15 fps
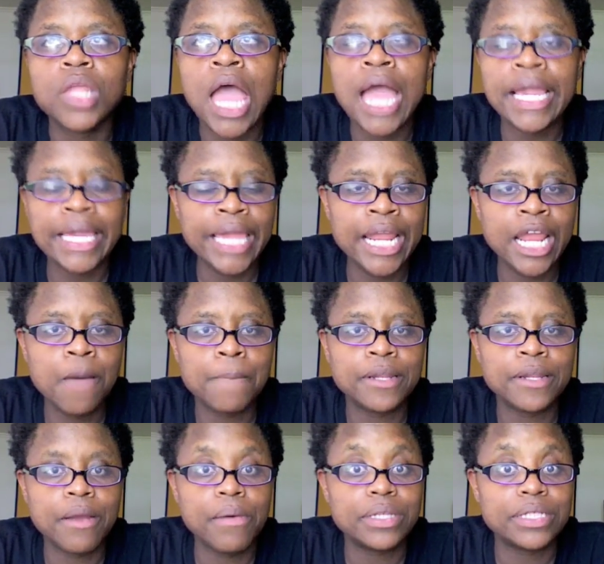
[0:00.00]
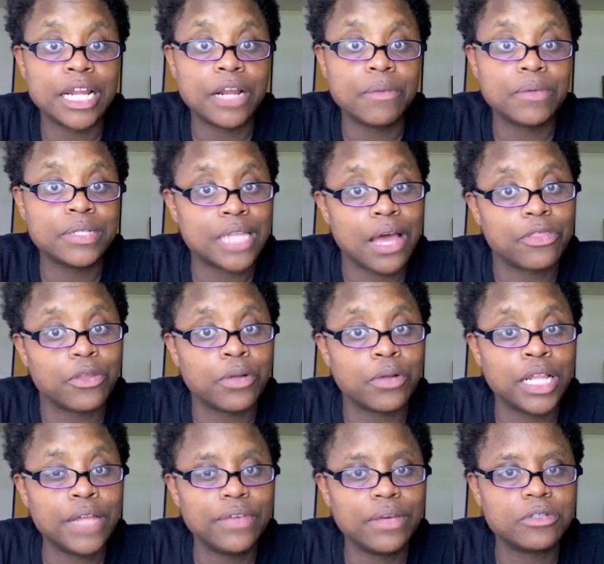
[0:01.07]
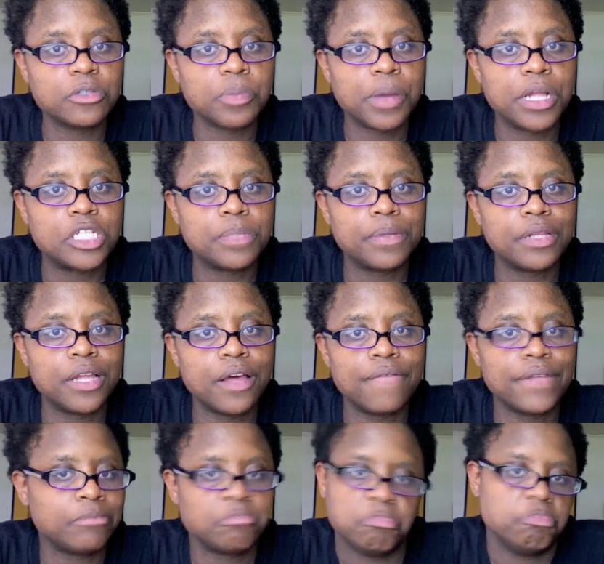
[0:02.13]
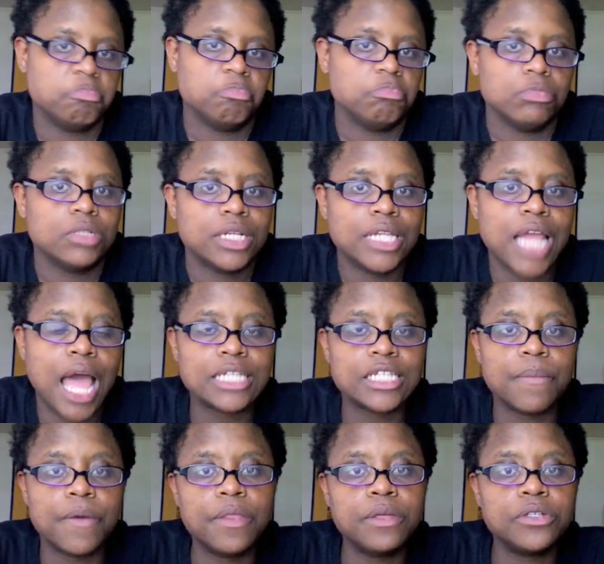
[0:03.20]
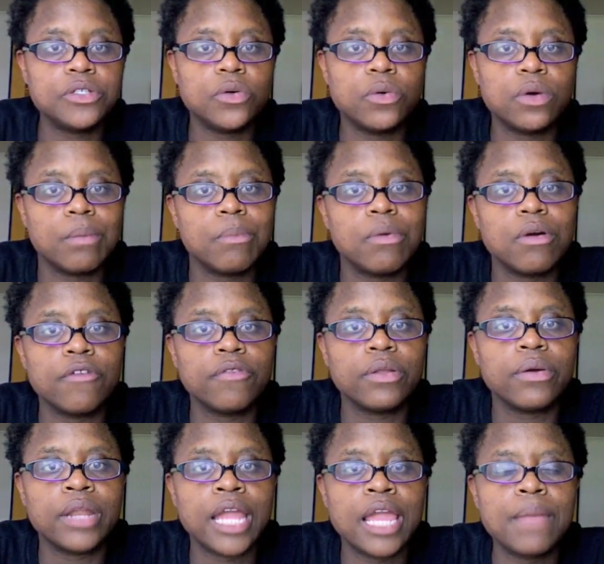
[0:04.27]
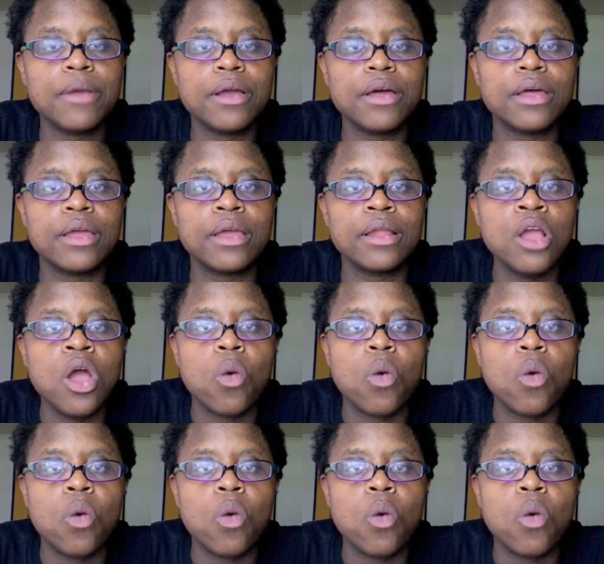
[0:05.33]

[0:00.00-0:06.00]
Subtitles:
I can't help but notice that it was South Oak Cliff he was principal of, and not some other school in a more affluent neighborhood.